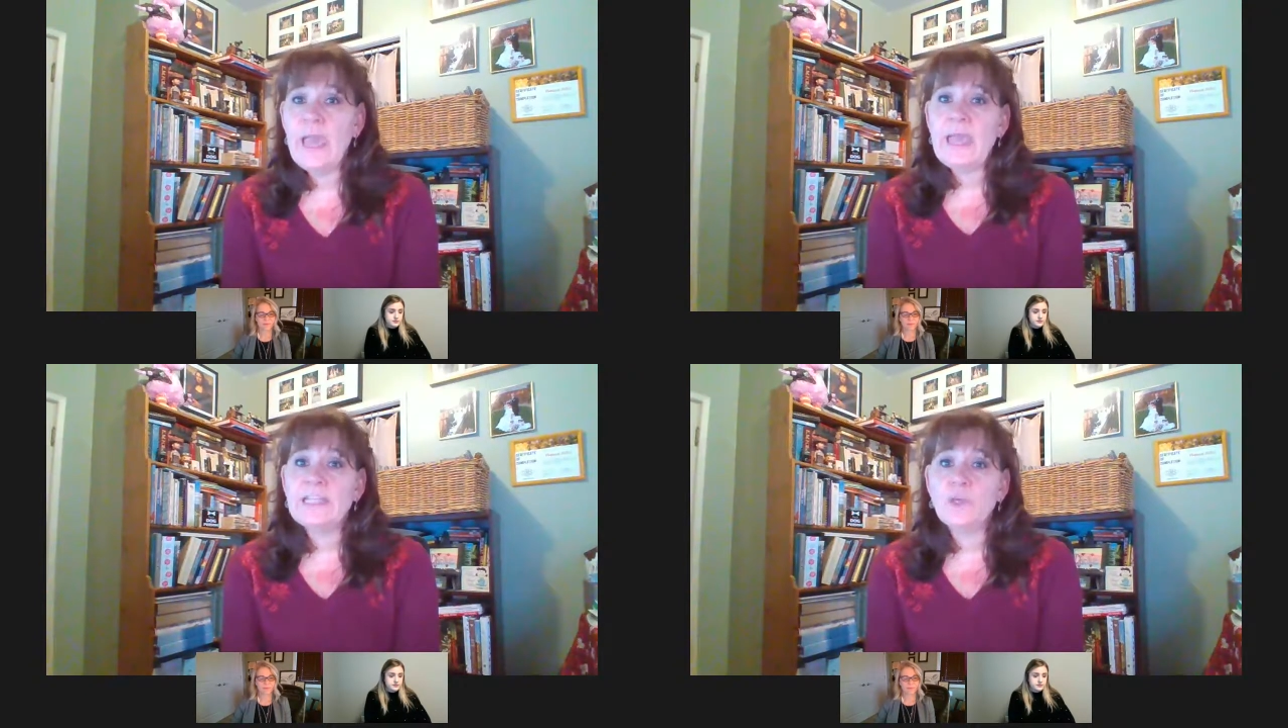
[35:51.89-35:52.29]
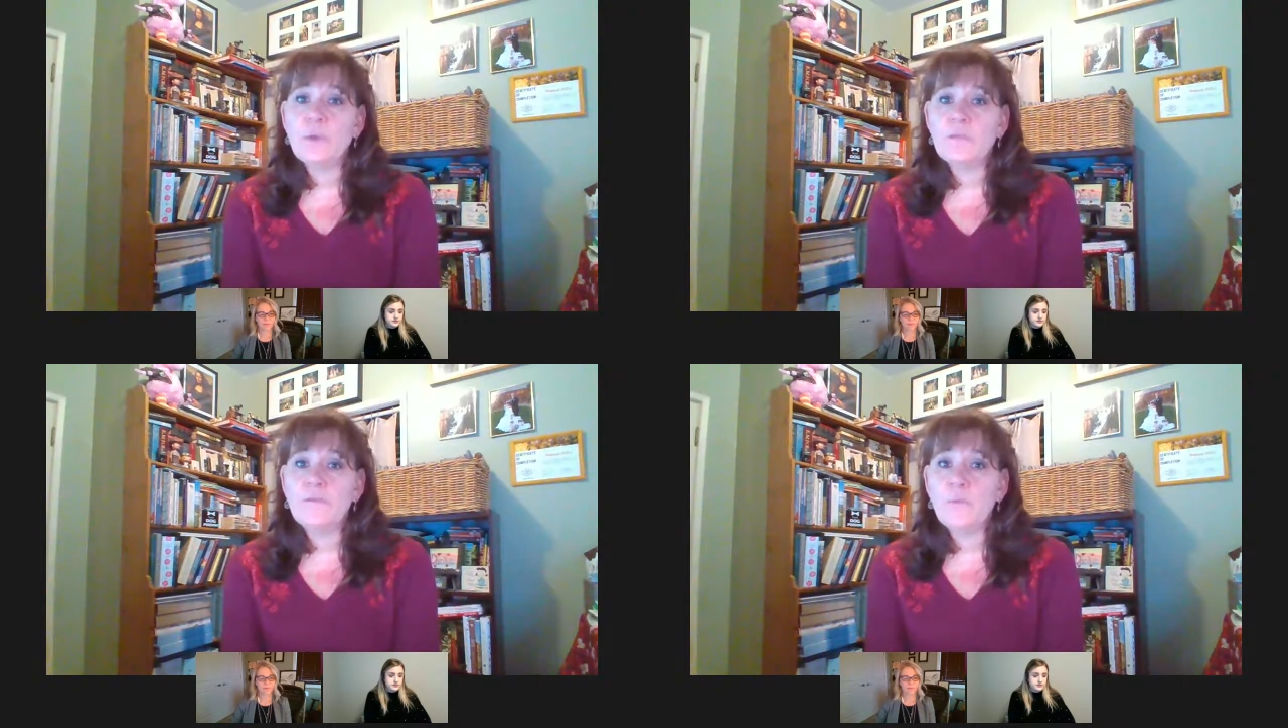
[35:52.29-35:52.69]
And so at
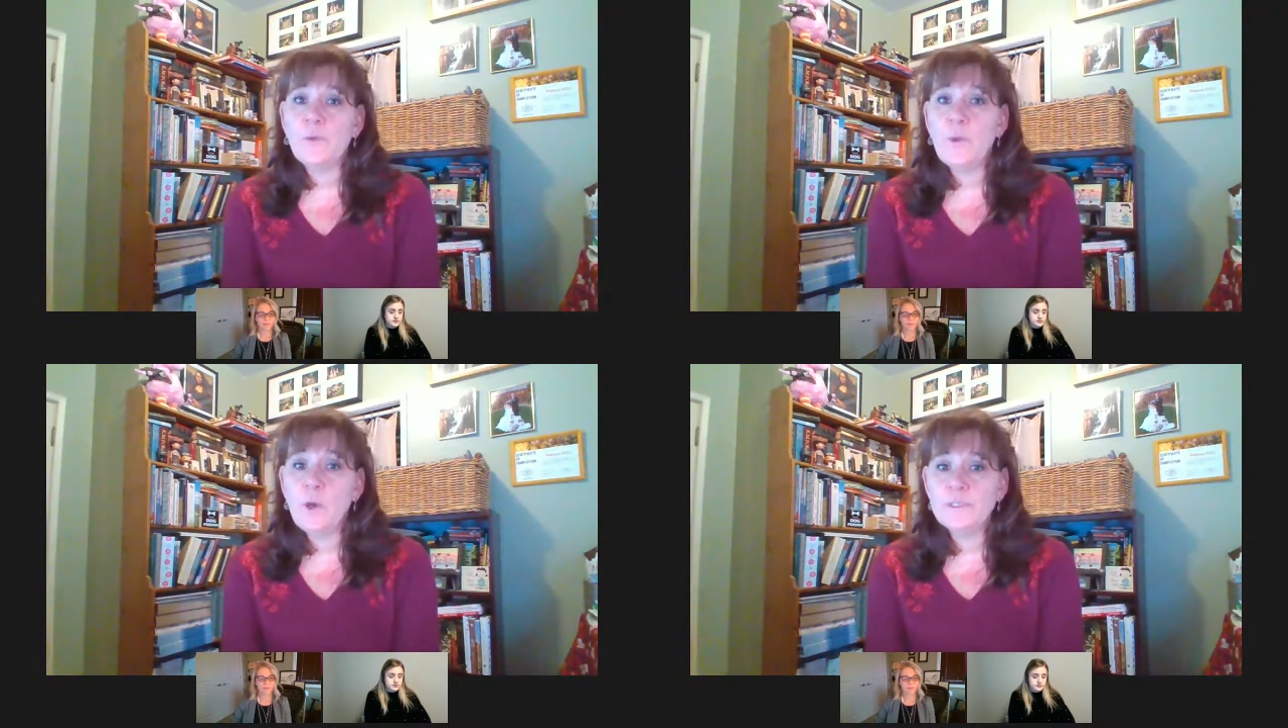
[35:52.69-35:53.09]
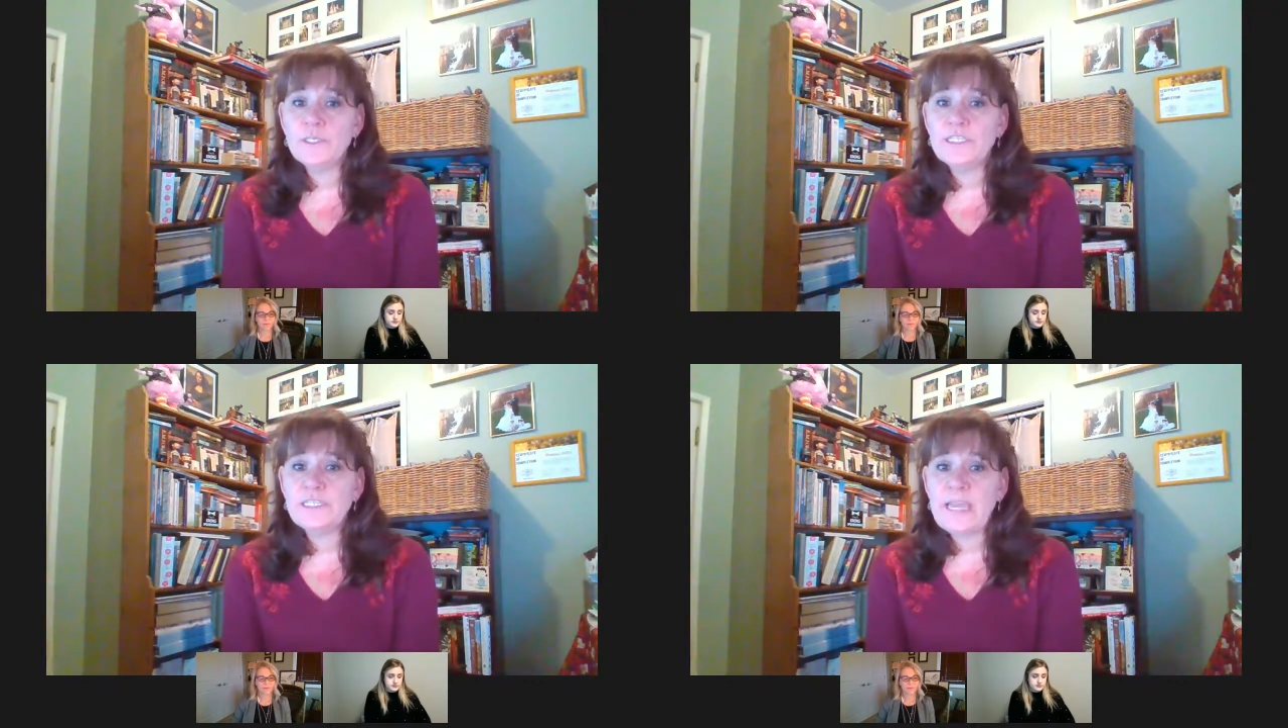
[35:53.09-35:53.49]
the full proposal
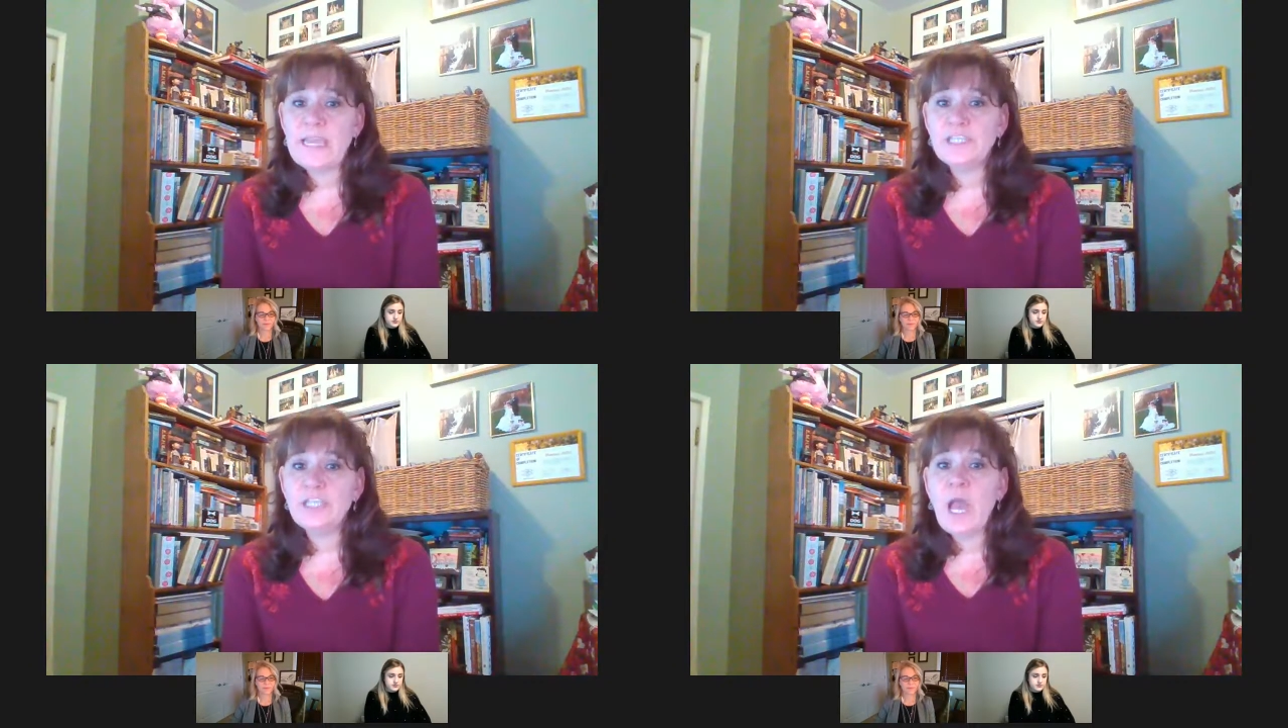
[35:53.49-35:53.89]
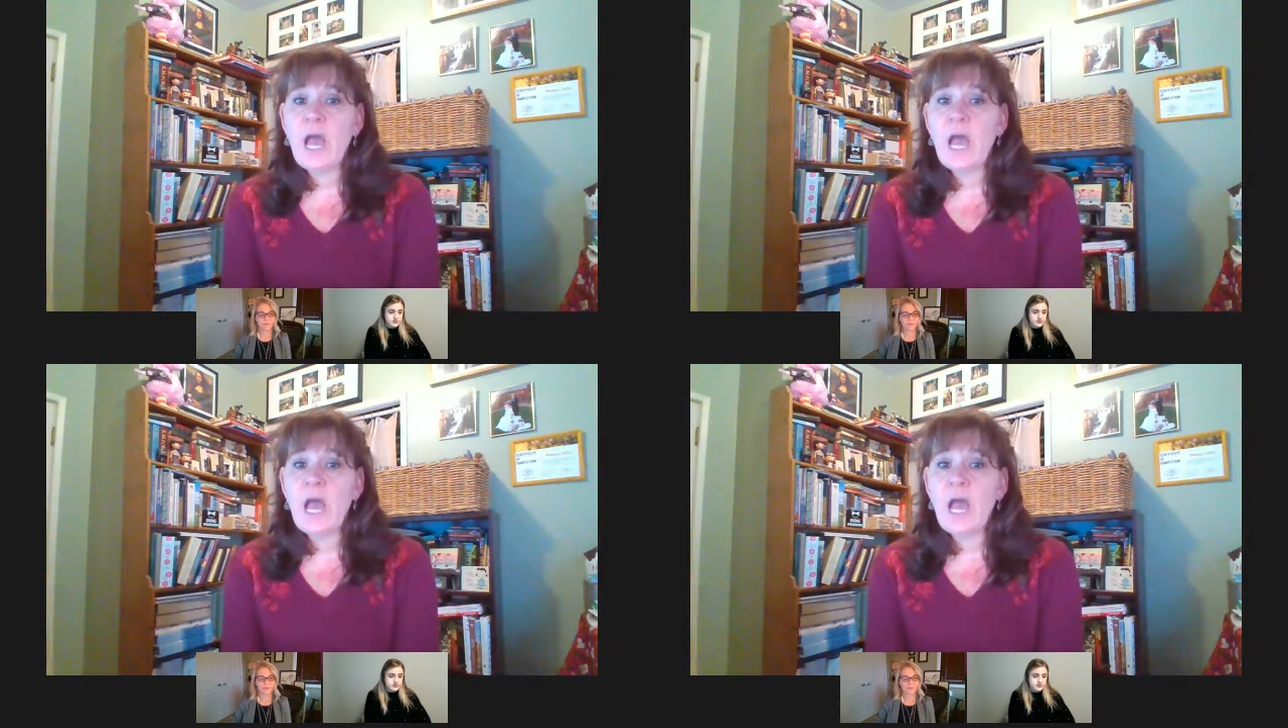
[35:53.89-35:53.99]
stage,